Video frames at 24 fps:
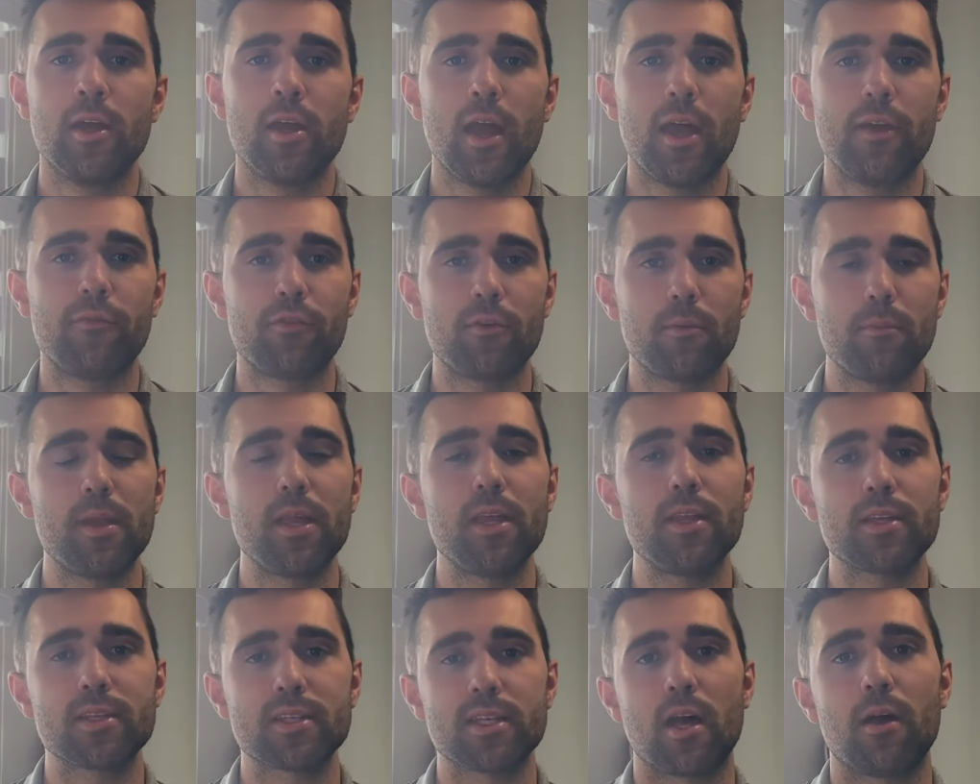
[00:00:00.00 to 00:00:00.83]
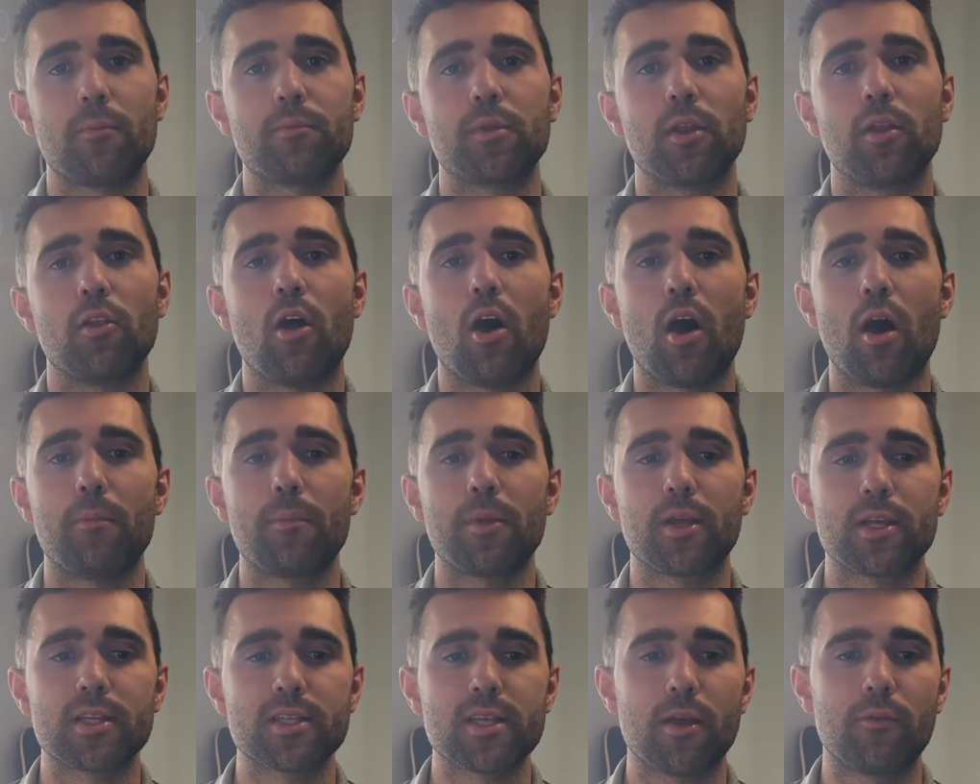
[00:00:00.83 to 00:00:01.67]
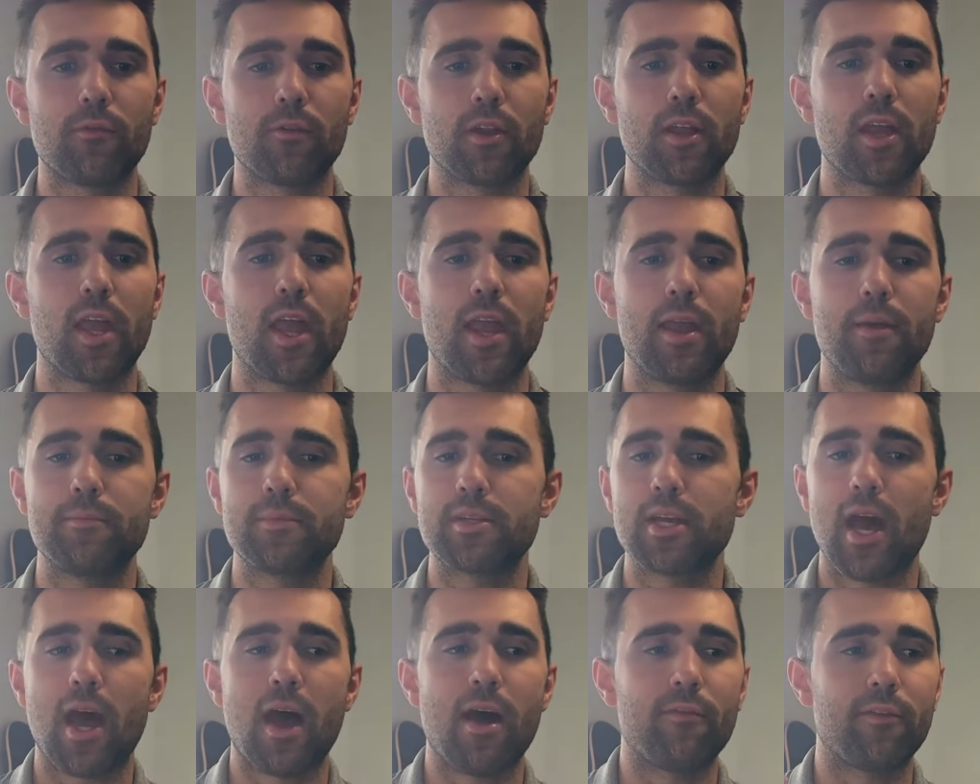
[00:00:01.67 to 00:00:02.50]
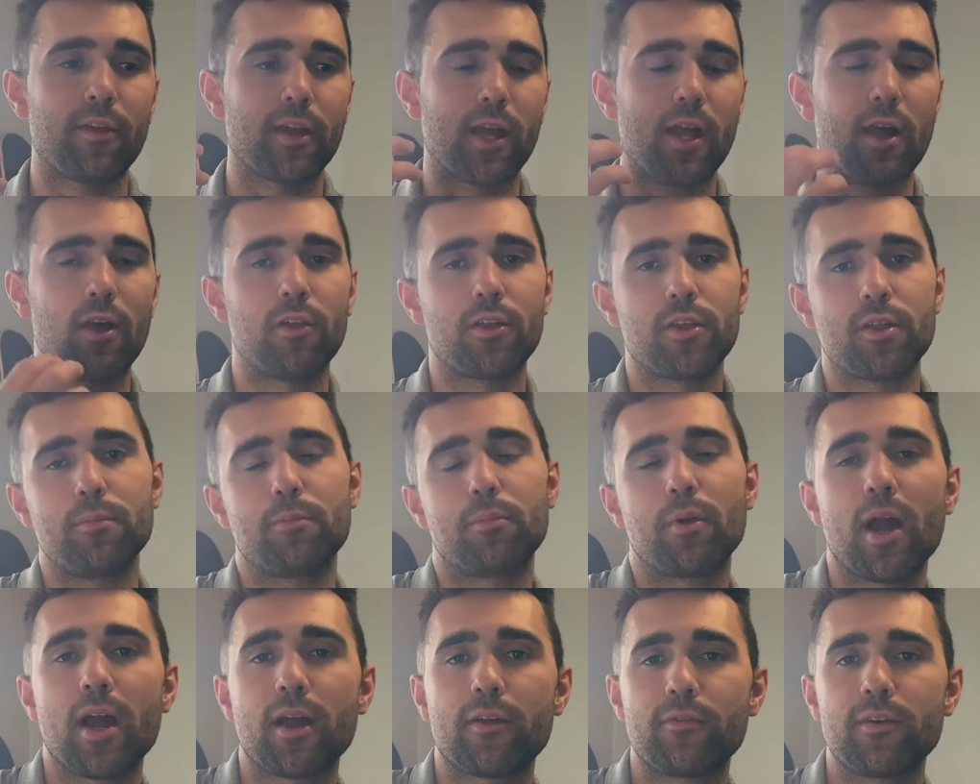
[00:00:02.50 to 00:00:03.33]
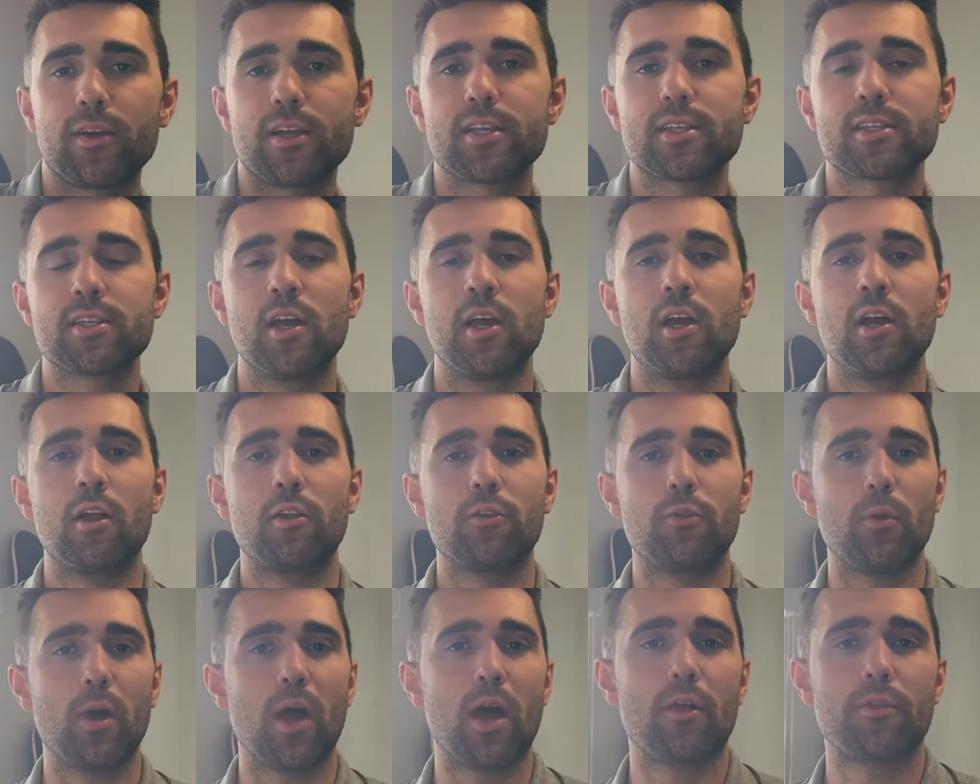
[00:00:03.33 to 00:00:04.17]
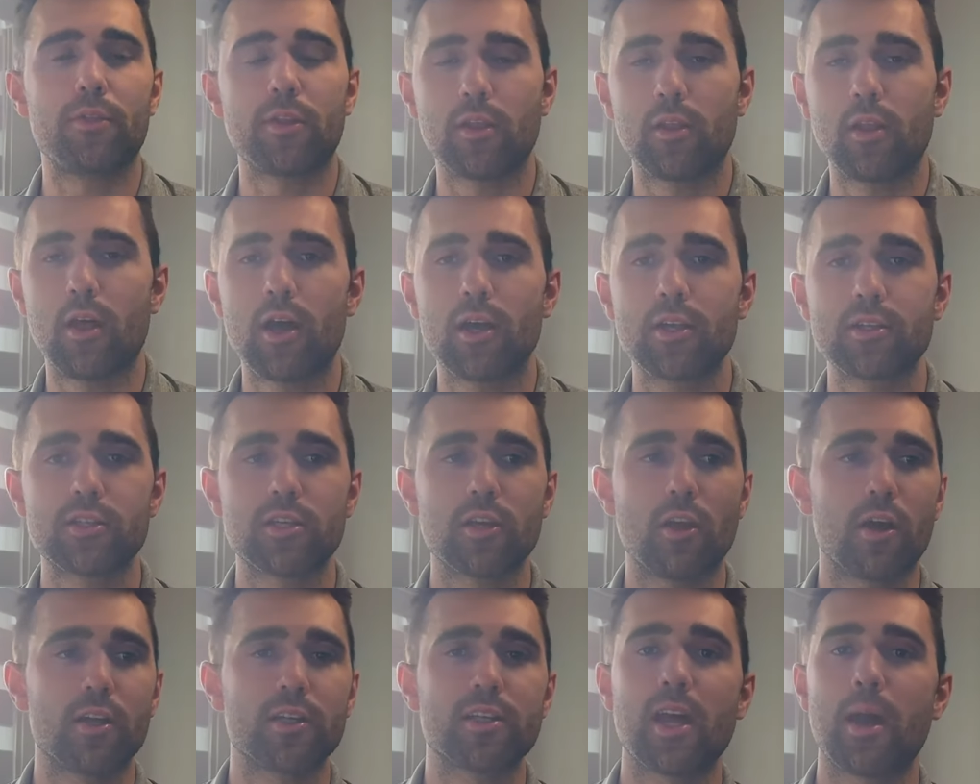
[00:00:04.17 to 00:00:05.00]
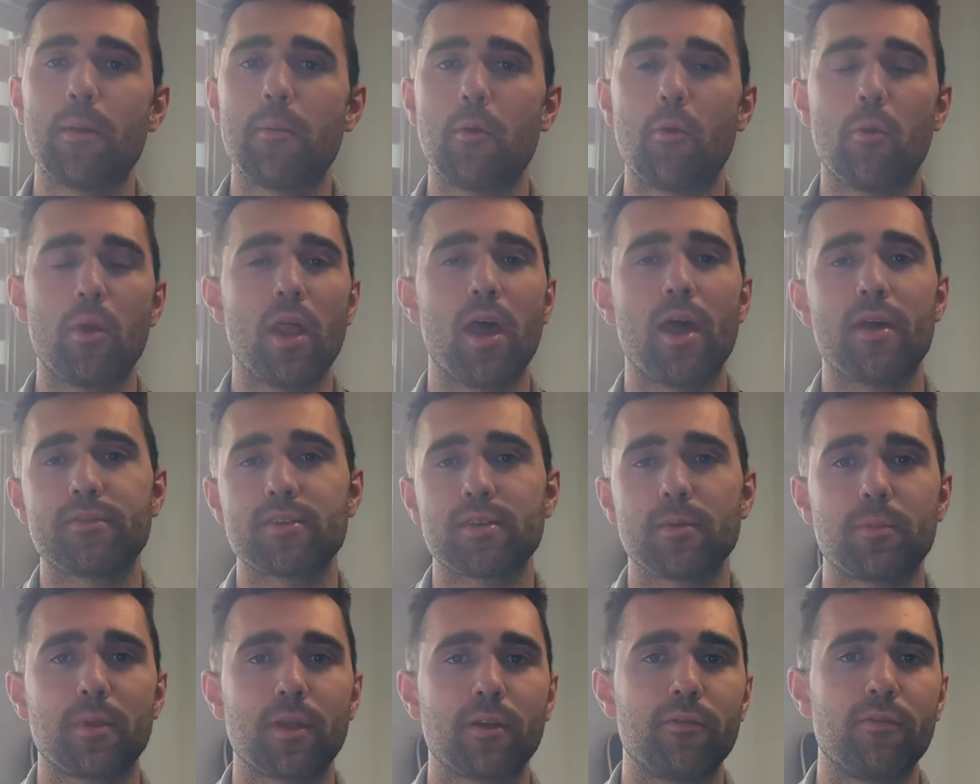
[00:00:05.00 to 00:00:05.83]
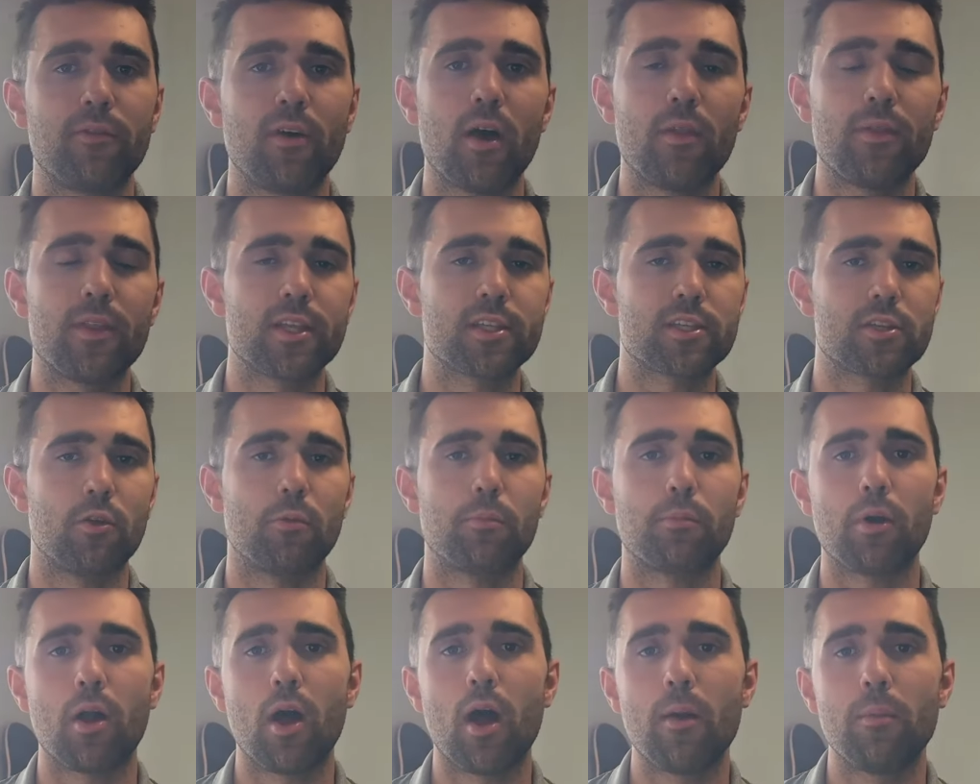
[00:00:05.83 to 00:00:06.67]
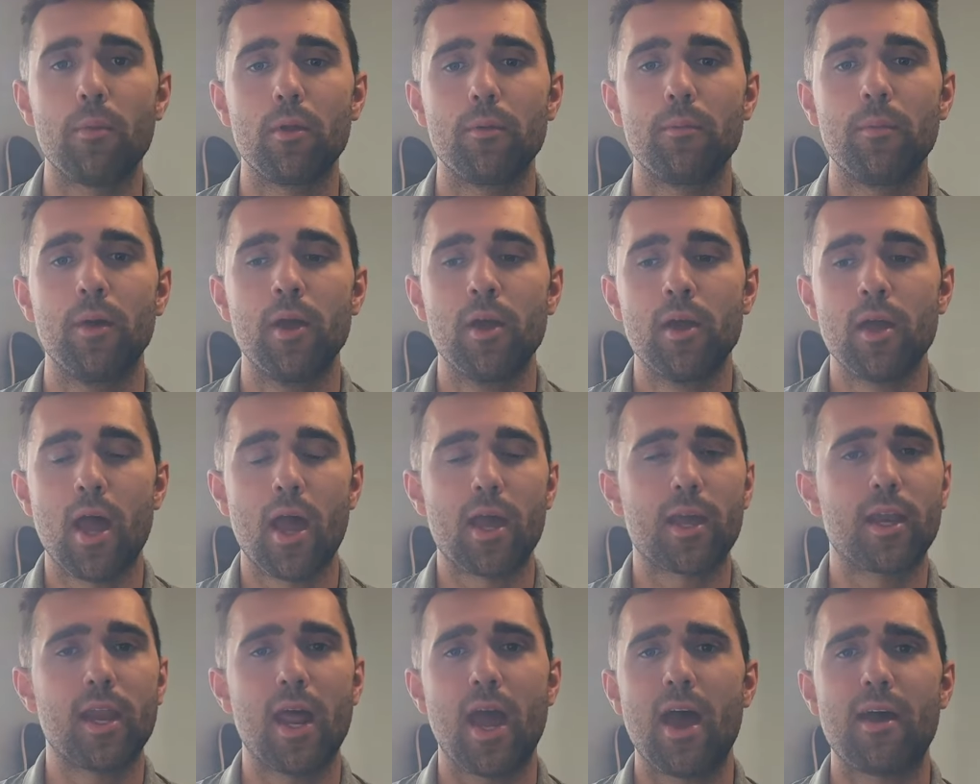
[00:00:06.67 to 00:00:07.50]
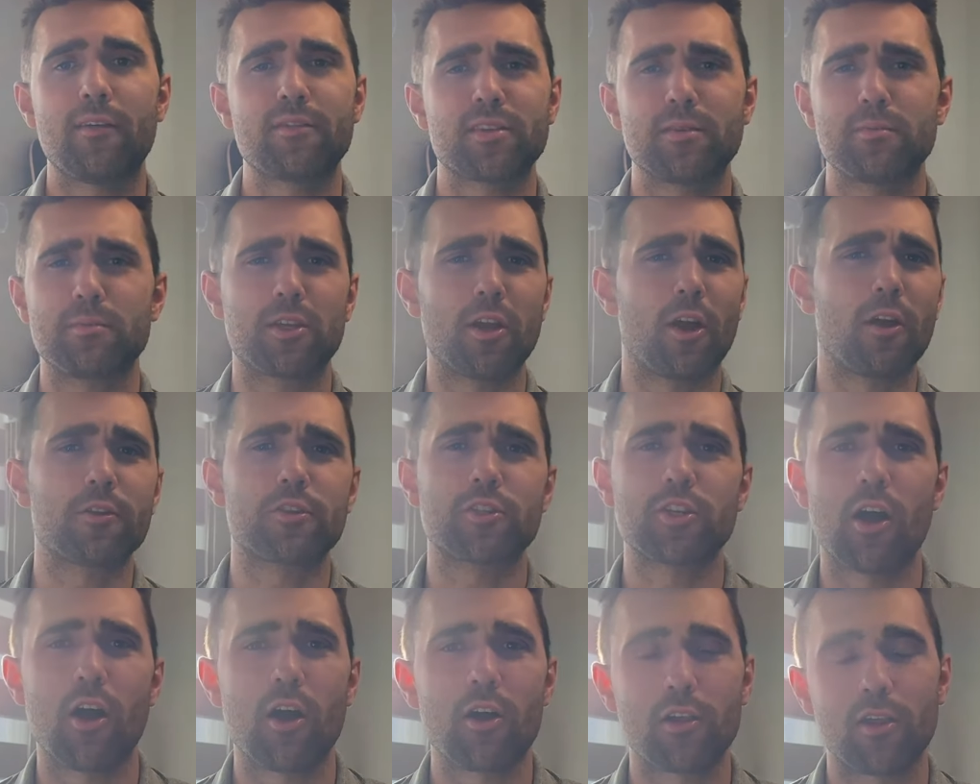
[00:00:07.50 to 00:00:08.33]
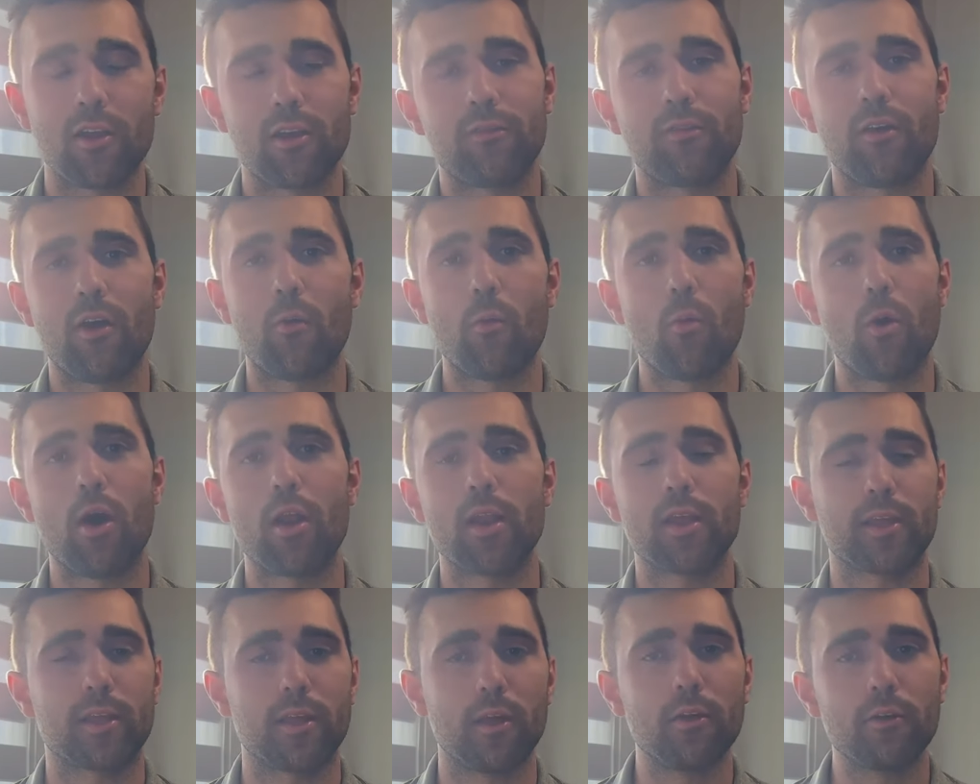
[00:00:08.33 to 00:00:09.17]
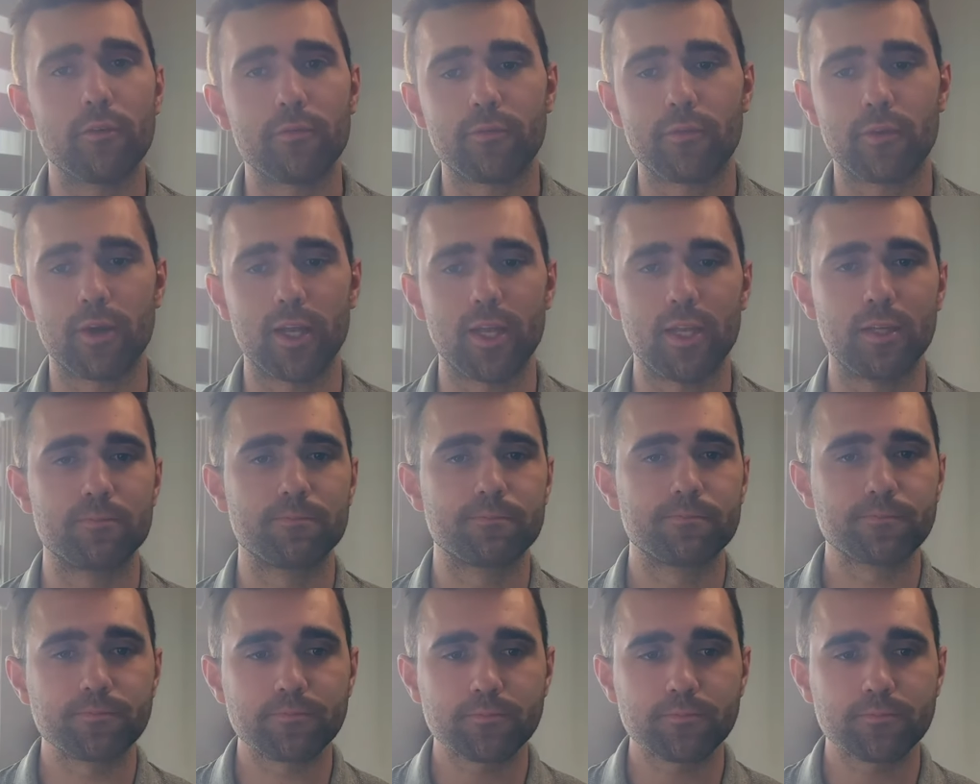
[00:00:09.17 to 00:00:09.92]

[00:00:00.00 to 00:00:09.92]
And for me, this helped a lot because I really aim to have like a healthy breakfast, do a healthy lunch. The odd time I wanna have something fun, that's no problem. I can have some dark chocolate if I want it, guilt-free.